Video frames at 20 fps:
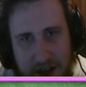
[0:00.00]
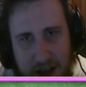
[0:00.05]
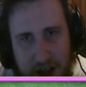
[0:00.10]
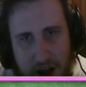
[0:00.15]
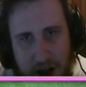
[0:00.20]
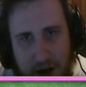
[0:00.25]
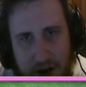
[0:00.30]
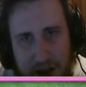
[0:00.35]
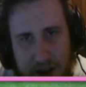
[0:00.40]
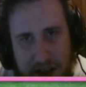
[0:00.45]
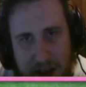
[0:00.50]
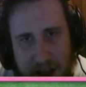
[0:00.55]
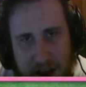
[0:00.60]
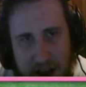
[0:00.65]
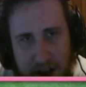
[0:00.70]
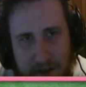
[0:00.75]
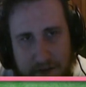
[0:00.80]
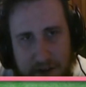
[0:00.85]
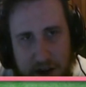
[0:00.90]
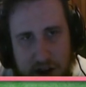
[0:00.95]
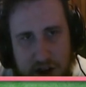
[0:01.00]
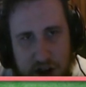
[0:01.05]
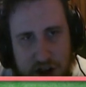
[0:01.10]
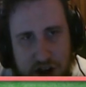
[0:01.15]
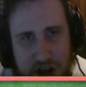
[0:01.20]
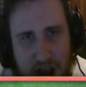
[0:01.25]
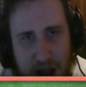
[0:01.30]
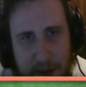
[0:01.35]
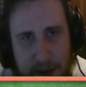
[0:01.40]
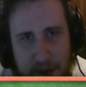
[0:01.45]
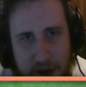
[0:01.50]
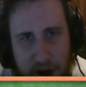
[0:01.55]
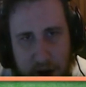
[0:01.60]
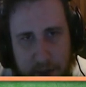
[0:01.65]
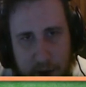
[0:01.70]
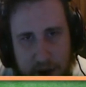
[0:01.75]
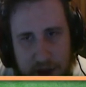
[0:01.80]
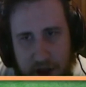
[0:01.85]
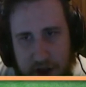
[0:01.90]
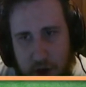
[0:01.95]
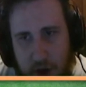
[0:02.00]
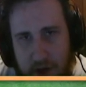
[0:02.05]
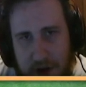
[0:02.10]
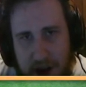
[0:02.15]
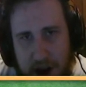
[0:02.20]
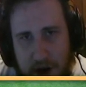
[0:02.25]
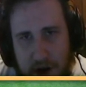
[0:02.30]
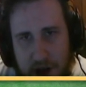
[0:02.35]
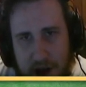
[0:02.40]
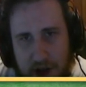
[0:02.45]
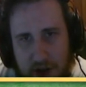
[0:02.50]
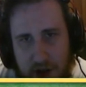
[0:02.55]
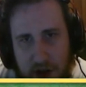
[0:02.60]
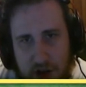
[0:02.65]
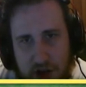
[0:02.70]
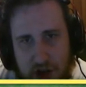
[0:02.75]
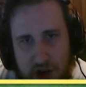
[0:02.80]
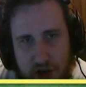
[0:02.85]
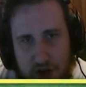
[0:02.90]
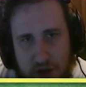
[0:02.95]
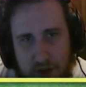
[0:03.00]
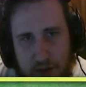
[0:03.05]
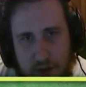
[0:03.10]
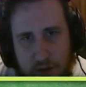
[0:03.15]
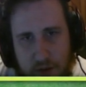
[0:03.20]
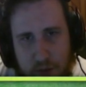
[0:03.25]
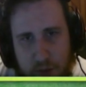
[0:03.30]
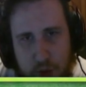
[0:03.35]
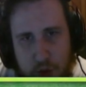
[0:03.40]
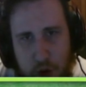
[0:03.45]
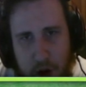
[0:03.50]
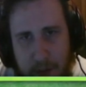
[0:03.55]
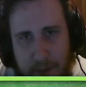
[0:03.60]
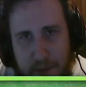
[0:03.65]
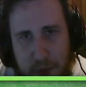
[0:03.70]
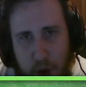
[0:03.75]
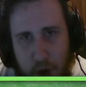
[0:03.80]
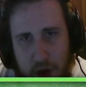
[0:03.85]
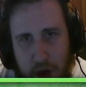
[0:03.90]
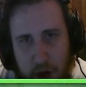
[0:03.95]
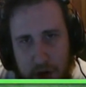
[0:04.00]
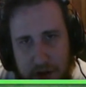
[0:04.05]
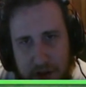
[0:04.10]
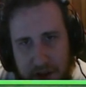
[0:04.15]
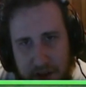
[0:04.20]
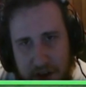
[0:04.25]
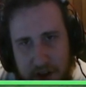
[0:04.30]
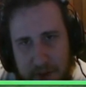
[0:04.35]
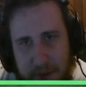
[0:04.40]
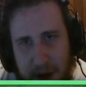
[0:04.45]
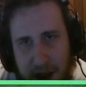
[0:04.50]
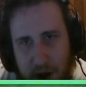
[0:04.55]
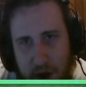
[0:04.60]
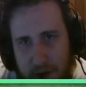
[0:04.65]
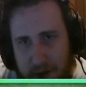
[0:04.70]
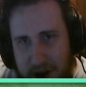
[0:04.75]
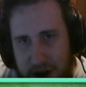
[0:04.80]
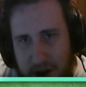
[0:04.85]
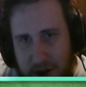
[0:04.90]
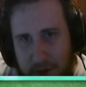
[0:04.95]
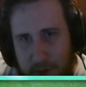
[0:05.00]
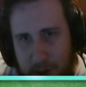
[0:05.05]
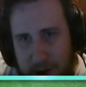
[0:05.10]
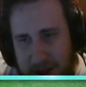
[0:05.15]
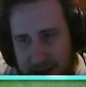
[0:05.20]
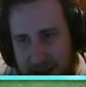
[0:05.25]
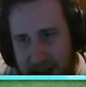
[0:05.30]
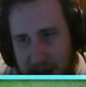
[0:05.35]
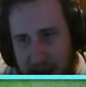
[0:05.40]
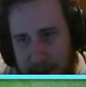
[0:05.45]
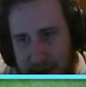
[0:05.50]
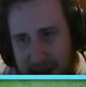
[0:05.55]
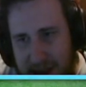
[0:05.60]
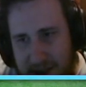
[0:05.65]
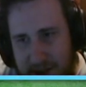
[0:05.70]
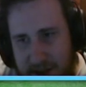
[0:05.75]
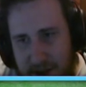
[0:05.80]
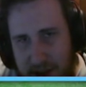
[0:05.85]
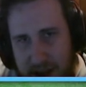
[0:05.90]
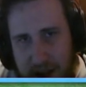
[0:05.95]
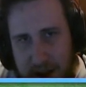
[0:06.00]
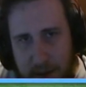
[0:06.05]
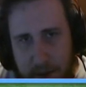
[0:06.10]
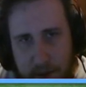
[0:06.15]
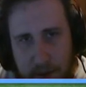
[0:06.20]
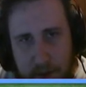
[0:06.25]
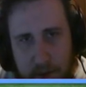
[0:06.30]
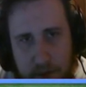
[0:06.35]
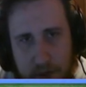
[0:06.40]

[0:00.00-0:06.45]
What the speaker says: you know, that's not going to finish the job. He's going to put this over here, and he's going to just try and bulldoze this spot over here and win the game easily.